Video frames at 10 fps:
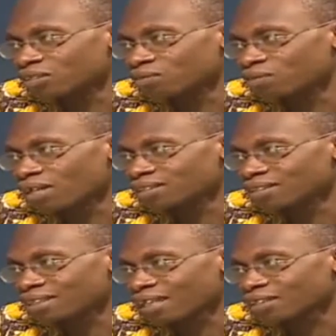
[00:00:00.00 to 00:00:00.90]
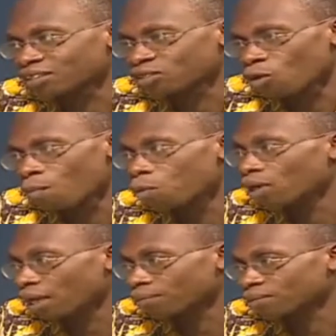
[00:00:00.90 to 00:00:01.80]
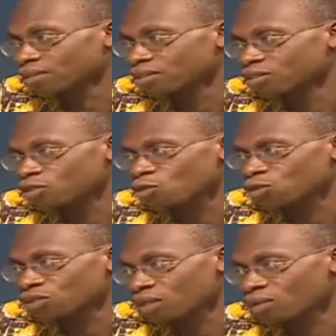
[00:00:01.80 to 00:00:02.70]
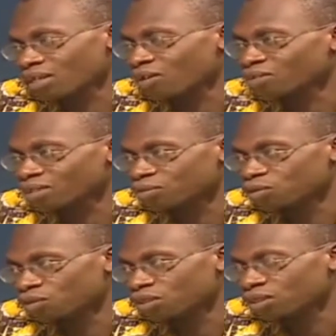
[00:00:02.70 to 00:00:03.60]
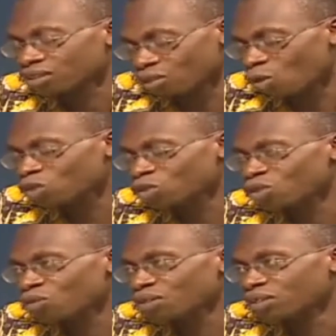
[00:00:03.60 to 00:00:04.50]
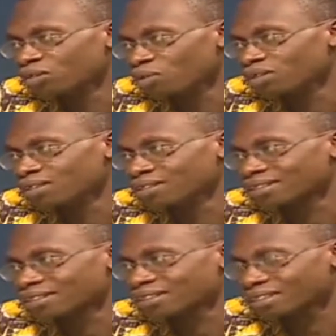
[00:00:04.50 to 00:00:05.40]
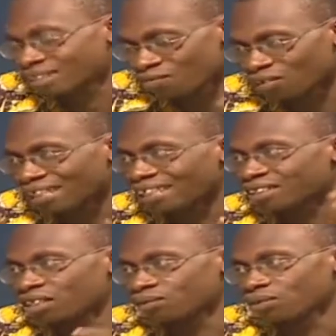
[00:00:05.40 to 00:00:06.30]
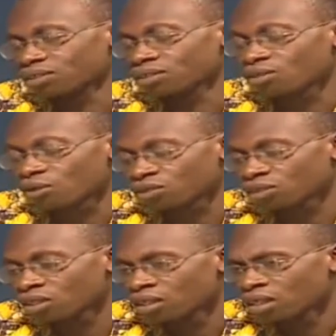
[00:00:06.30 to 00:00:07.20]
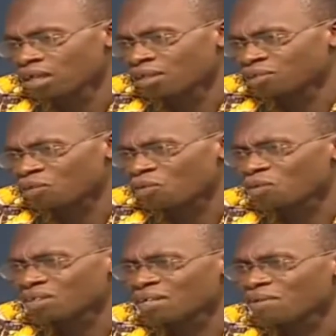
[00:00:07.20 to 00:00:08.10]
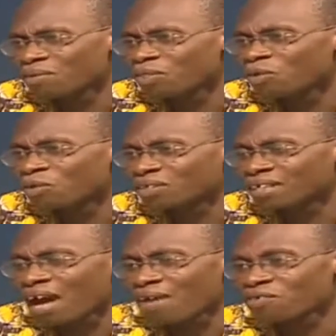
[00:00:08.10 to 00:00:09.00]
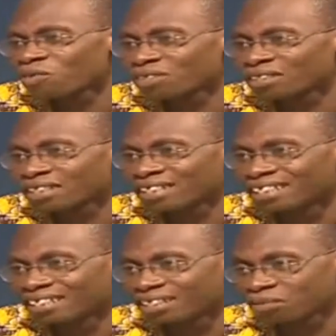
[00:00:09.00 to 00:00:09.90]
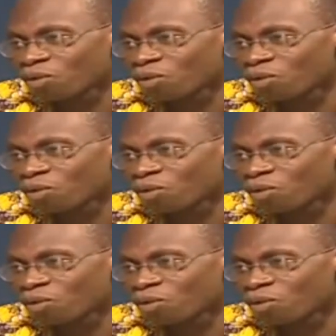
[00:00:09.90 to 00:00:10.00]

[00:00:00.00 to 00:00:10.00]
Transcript: writing classes or book clubs in schools that will encourage them to read. Okay. They only do the reading when it's time for English language courses. So even though I feel there's more